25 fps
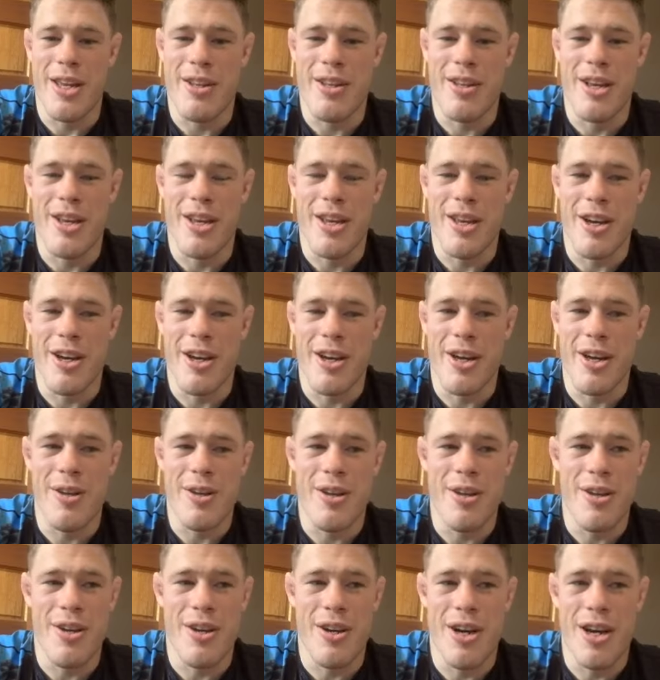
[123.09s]
Like
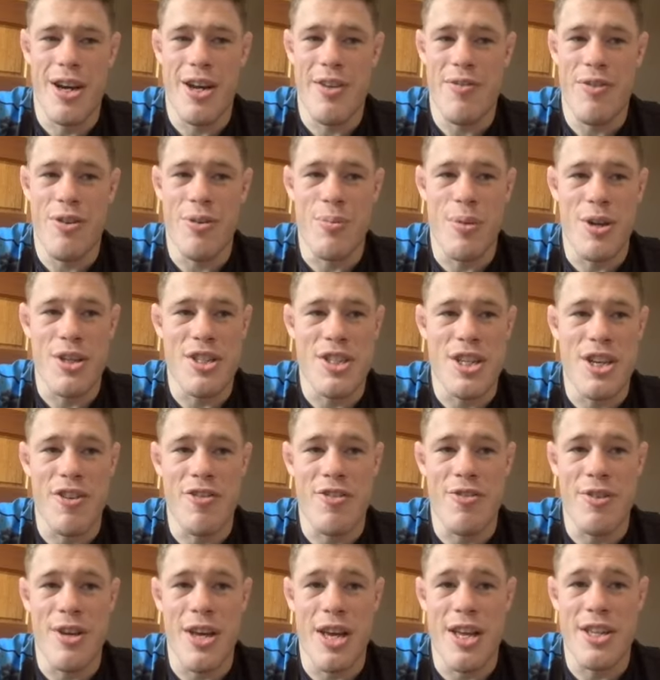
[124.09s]
I view myself
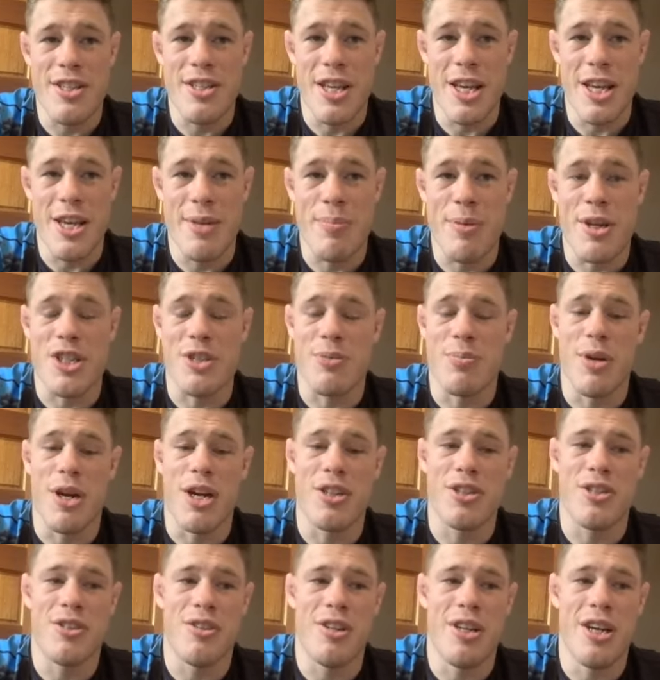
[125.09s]
as a mixed
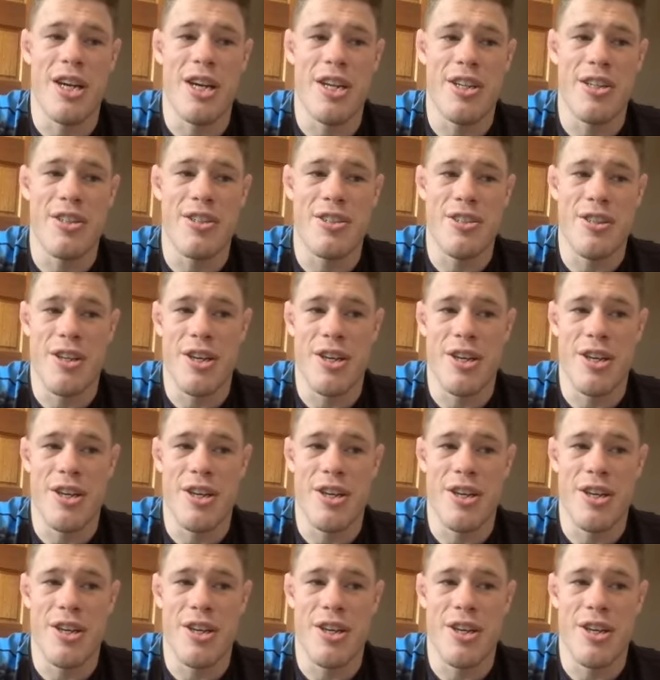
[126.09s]
martial artist,